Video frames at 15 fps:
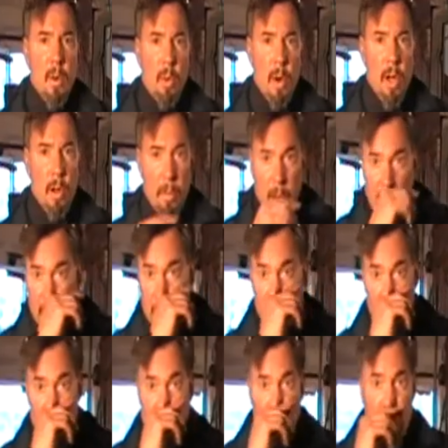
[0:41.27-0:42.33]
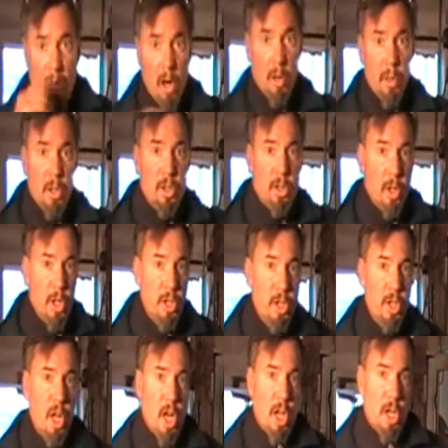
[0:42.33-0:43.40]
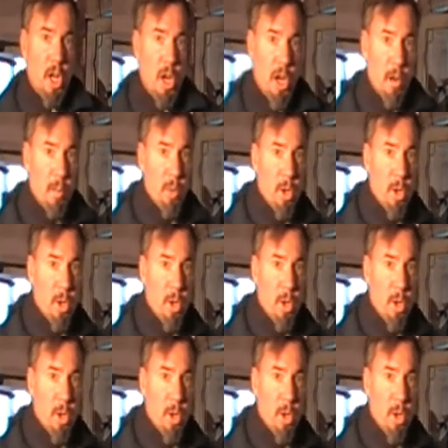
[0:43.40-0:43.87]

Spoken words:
Welcome back to ClassicCarRestoration.com,